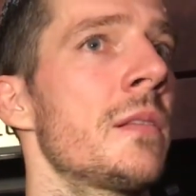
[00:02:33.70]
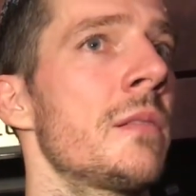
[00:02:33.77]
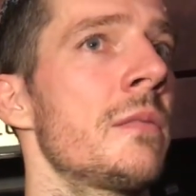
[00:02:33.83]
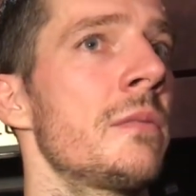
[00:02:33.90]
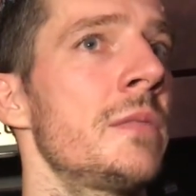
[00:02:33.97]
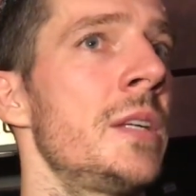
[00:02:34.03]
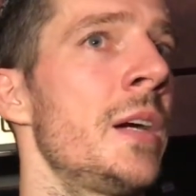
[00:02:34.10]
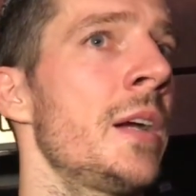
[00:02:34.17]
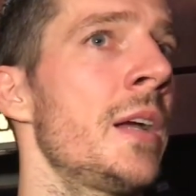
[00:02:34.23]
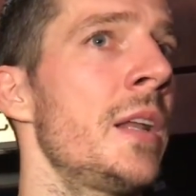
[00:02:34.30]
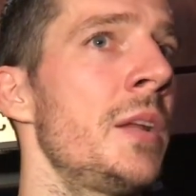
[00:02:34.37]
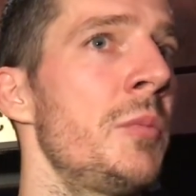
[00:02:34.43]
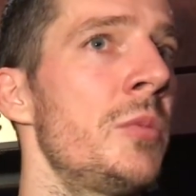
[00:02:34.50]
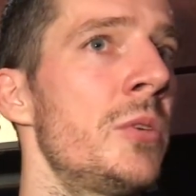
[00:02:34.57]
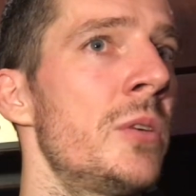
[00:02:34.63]
young
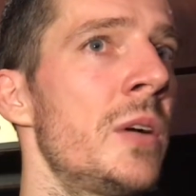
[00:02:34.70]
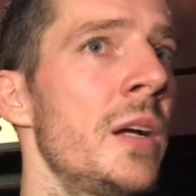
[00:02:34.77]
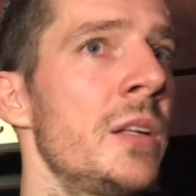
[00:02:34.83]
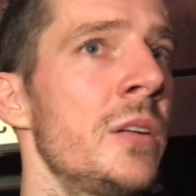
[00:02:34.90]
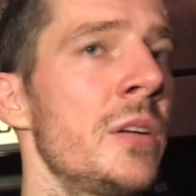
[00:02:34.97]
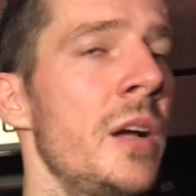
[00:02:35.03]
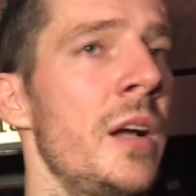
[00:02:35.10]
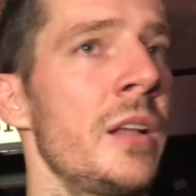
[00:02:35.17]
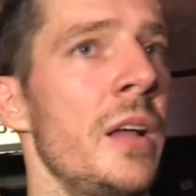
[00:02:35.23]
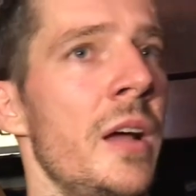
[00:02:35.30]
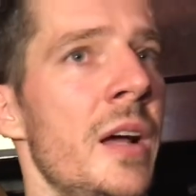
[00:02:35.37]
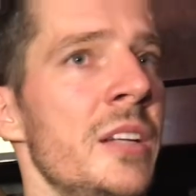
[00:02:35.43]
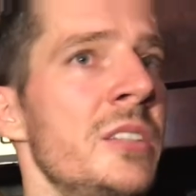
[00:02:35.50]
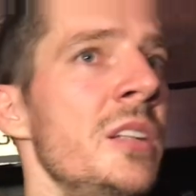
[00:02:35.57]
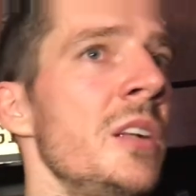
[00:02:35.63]
anymore.
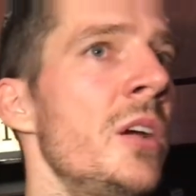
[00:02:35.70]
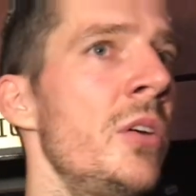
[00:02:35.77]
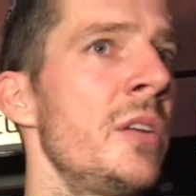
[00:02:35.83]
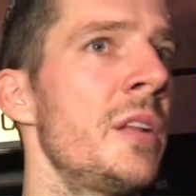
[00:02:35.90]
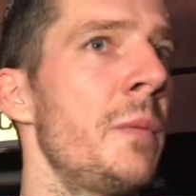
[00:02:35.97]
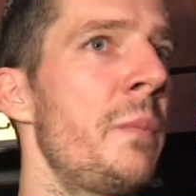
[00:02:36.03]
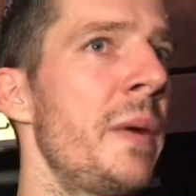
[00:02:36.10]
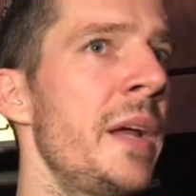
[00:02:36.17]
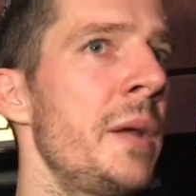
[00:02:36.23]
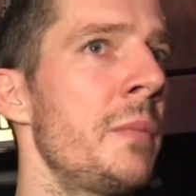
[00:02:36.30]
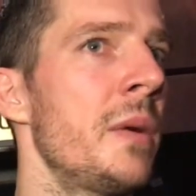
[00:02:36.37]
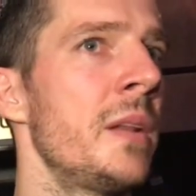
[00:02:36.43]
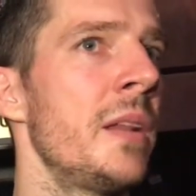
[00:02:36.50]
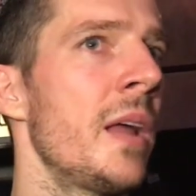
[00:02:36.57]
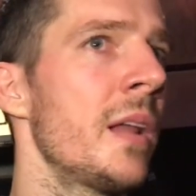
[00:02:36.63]
I still go in the pain,
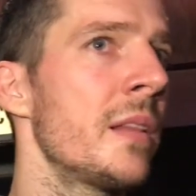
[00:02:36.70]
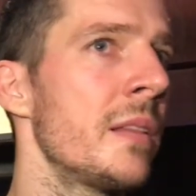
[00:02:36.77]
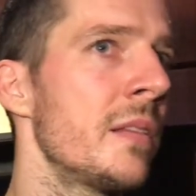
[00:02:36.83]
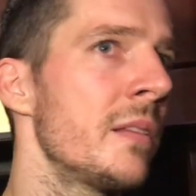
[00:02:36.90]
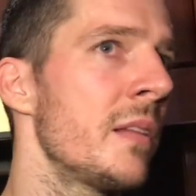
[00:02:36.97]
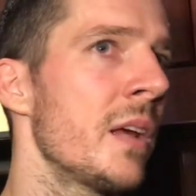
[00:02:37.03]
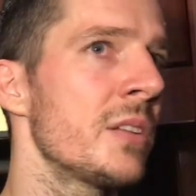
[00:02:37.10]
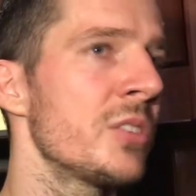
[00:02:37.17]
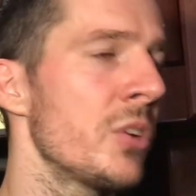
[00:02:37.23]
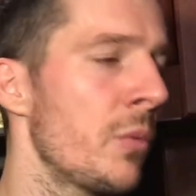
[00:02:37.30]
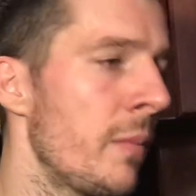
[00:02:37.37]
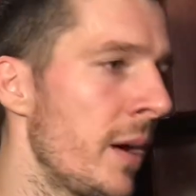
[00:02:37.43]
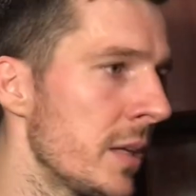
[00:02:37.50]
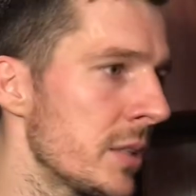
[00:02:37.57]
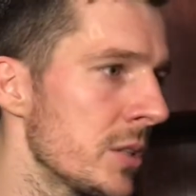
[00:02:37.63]
but not so
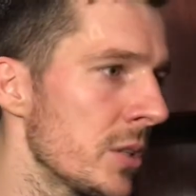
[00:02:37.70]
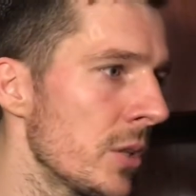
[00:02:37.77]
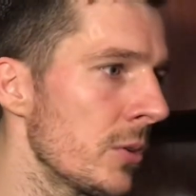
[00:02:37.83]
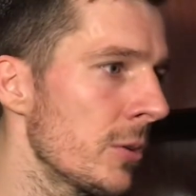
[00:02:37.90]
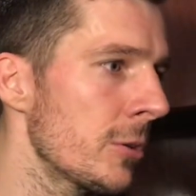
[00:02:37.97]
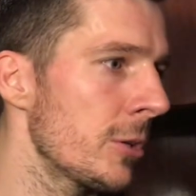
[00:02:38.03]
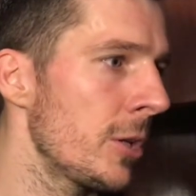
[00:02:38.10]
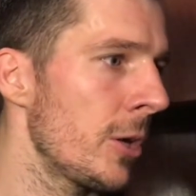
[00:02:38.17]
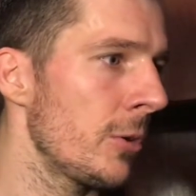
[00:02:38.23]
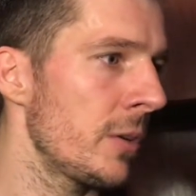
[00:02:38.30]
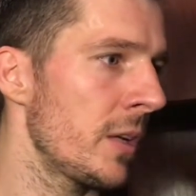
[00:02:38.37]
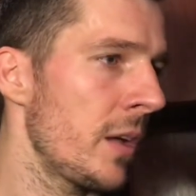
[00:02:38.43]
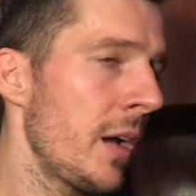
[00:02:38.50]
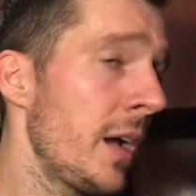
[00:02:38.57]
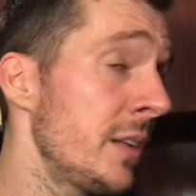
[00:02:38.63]
much. So, you know,
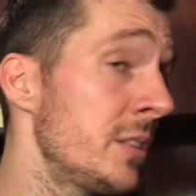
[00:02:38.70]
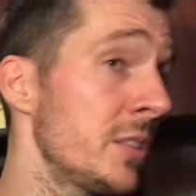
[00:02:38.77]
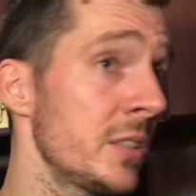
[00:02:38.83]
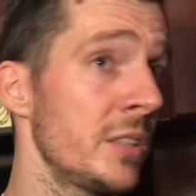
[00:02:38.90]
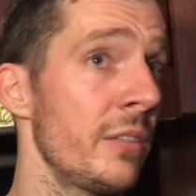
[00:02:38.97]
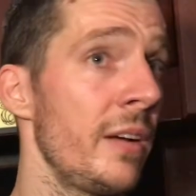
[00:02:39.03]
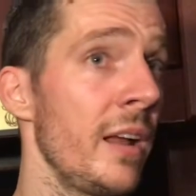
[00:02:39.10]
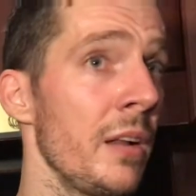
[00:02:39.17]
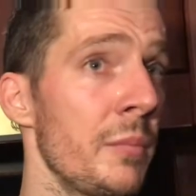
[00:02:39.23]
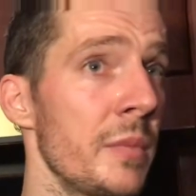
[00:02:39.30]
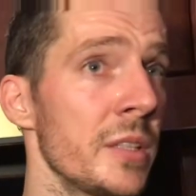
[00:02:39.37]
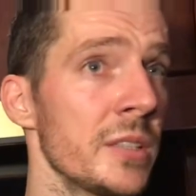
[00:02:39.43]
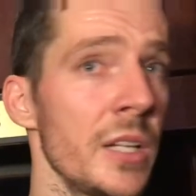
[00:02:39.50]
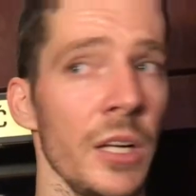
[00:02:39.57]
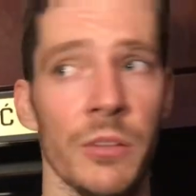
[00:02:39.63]
I just develop
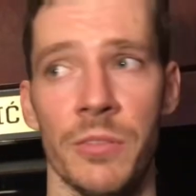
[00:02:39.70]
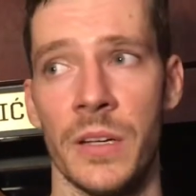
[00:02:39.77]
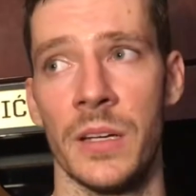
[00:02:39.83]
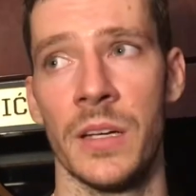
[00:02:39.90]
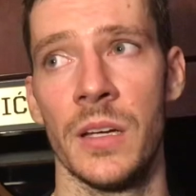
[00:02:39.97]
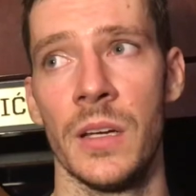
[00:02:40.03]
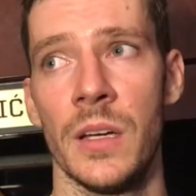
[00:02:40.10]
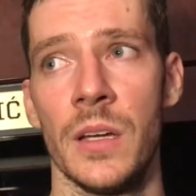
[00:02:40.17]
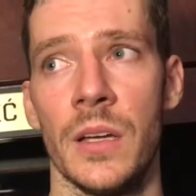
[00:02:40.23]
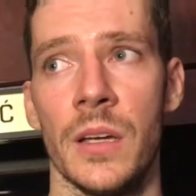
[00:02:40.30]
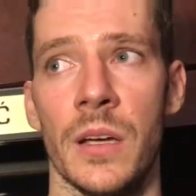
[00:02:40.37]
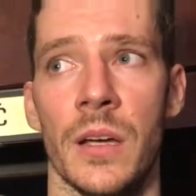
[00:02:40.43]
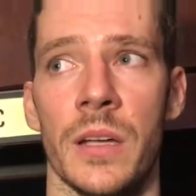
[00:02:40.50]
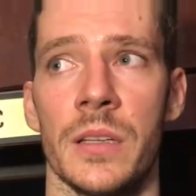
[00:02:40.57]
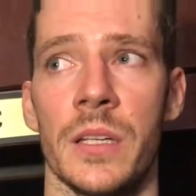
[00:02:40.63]
myself, and
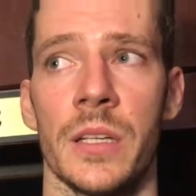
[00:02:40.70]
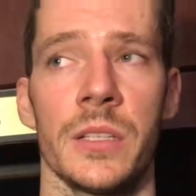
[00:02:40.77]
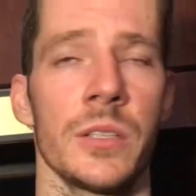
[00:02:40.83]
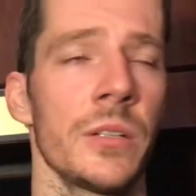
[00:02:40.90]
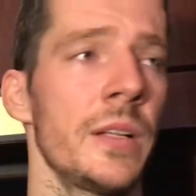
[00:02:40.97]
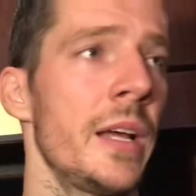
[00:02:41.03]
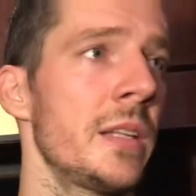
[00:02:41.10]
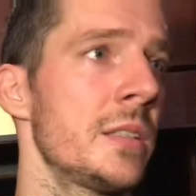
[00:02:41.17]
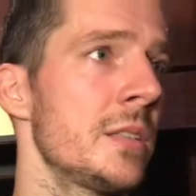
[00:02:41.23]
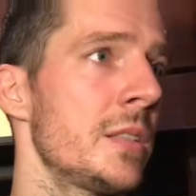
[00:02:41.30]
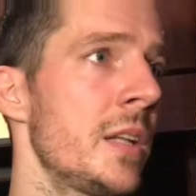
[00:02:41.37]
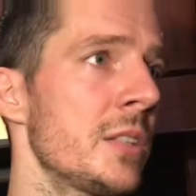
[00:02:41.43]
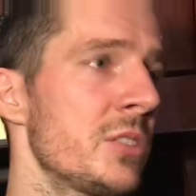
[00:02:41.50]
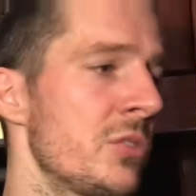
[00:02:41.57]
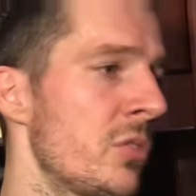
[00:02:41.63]
I think so
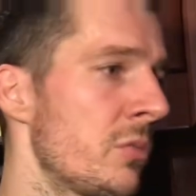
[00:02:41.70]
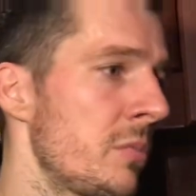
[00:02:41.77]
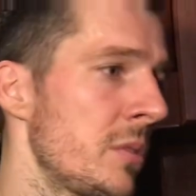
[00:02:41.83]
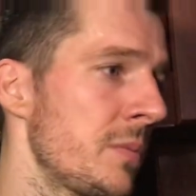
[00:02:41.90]
that's normal.